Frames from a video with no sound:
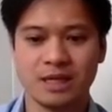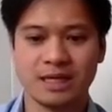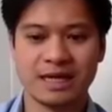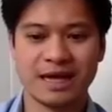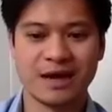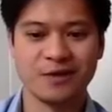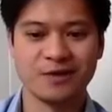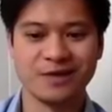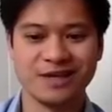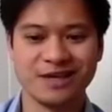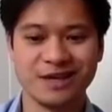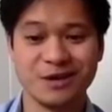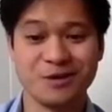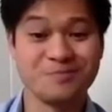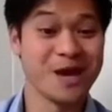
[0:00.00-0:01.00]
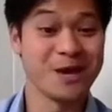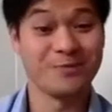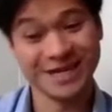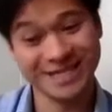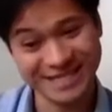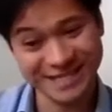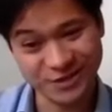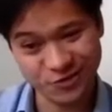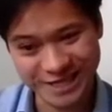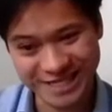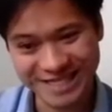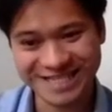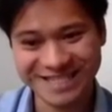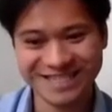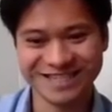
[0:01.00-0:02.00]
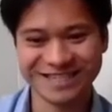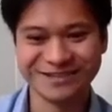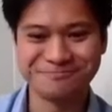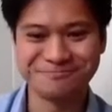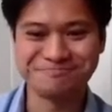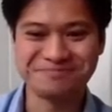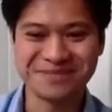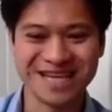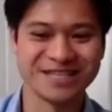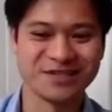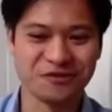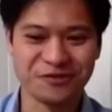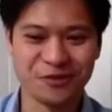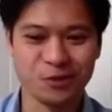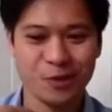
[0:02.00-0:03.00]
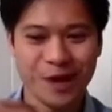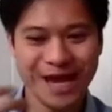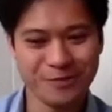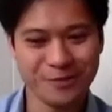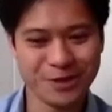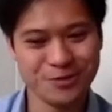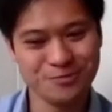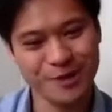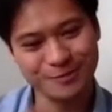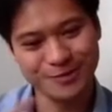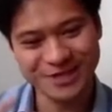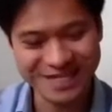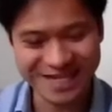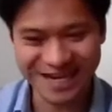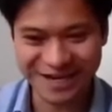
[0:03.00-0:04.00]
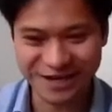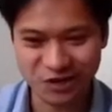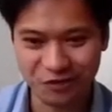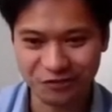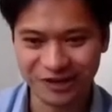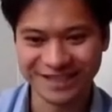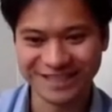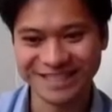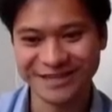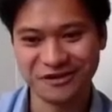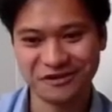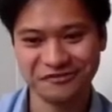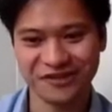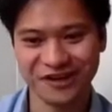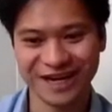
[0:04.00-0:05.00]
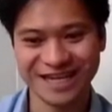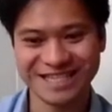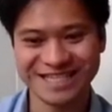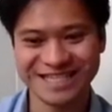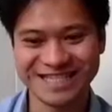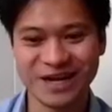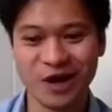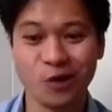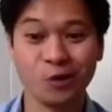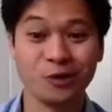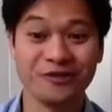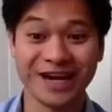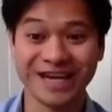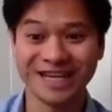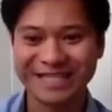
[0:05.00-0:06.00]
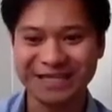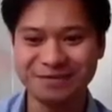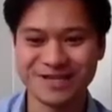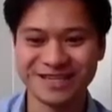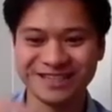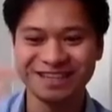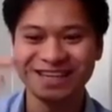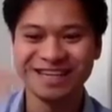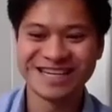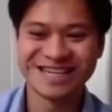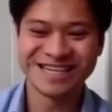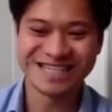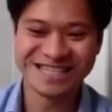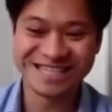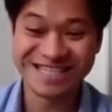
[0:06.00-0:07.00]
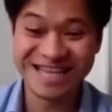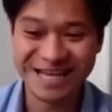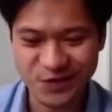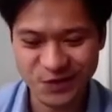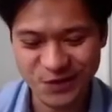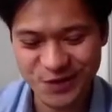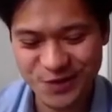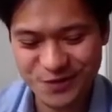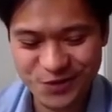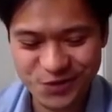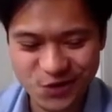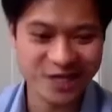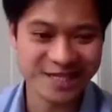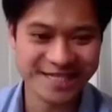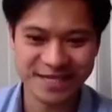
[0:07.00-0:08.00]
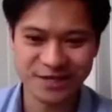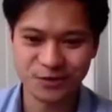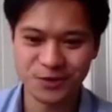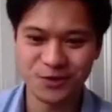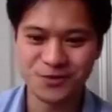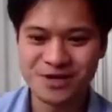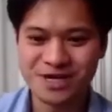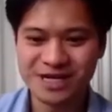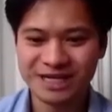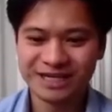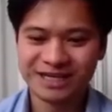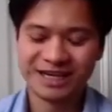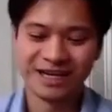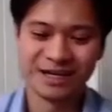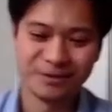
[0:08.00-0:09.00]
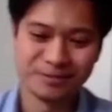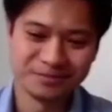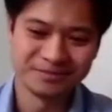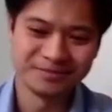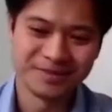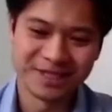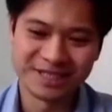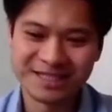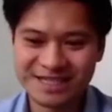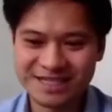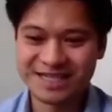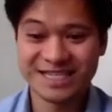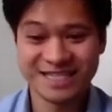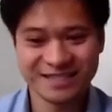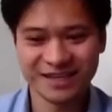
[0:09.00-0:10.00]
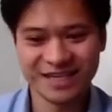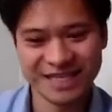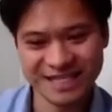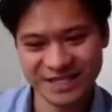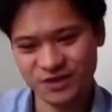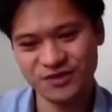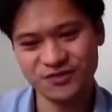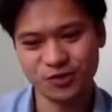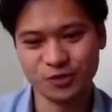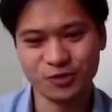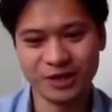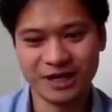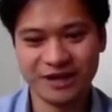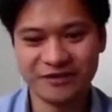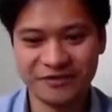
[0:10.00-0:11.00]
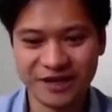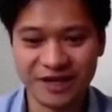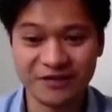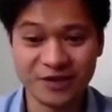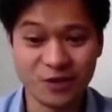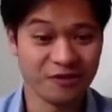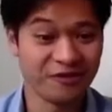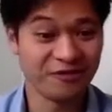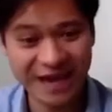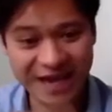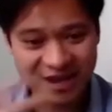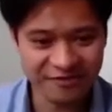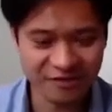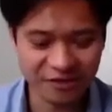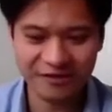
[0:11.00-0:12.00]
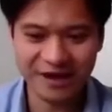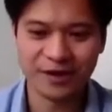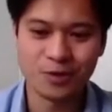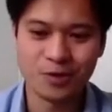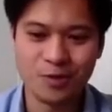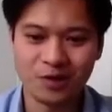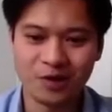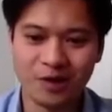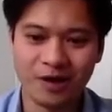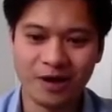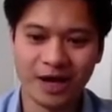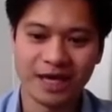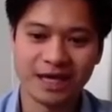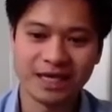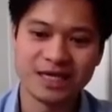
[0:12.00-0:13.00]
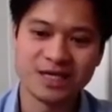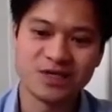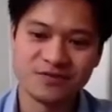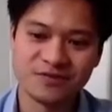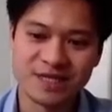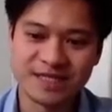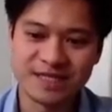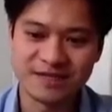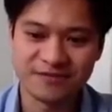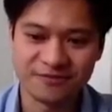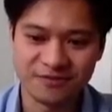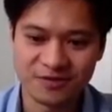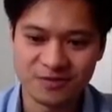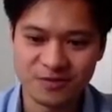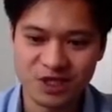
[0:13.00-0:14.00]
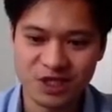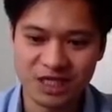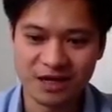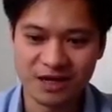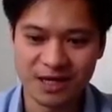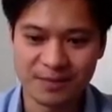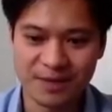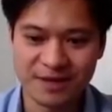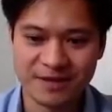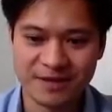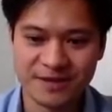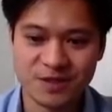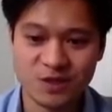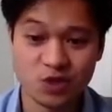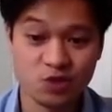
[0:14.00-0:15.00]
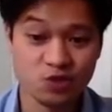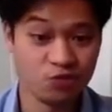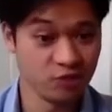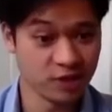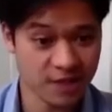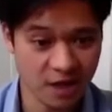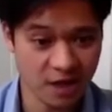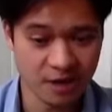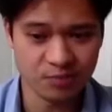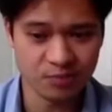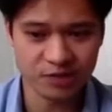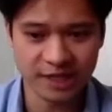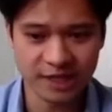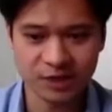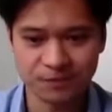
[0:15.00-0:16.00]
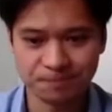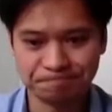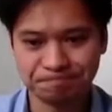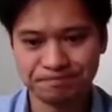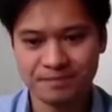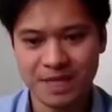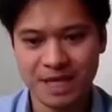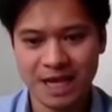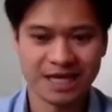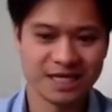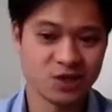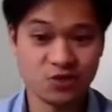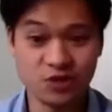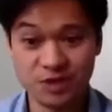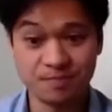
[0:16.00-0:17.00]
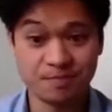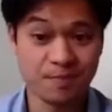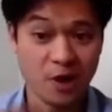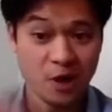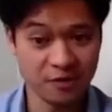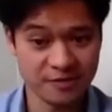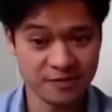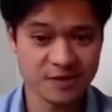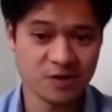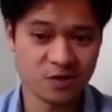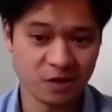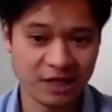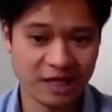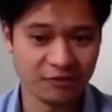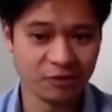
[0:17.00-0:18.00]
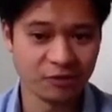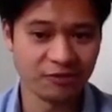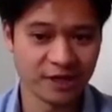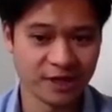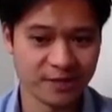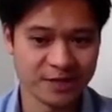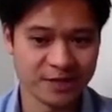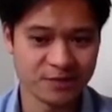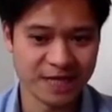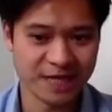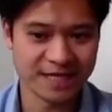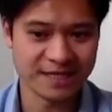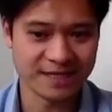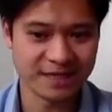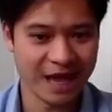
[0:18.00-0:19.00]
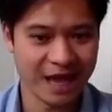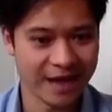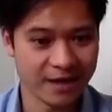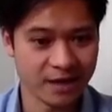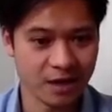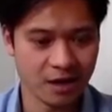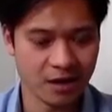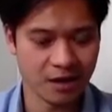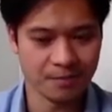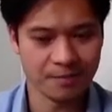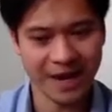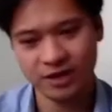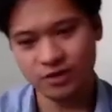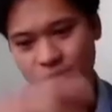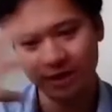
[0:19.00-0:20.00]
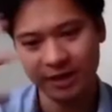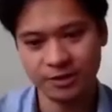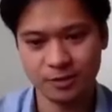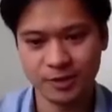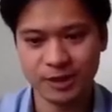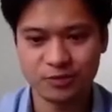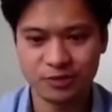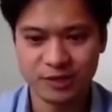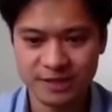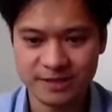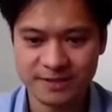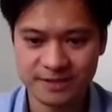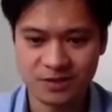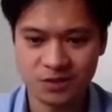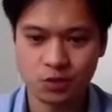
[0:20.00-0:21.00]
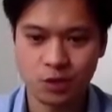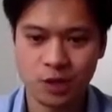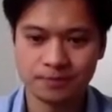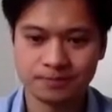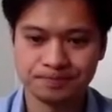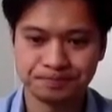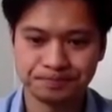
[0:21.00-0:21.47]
Now, the paper has its critics. As is often the way when you publish a novel idea in finance, the whole of academia descends on you and tries to kill you. But this study is useful for giving you a flavor of how you apply each of these different machine learning methods to return prediction. And it's using both stock level fundamental data and macroeconomic predictors as well.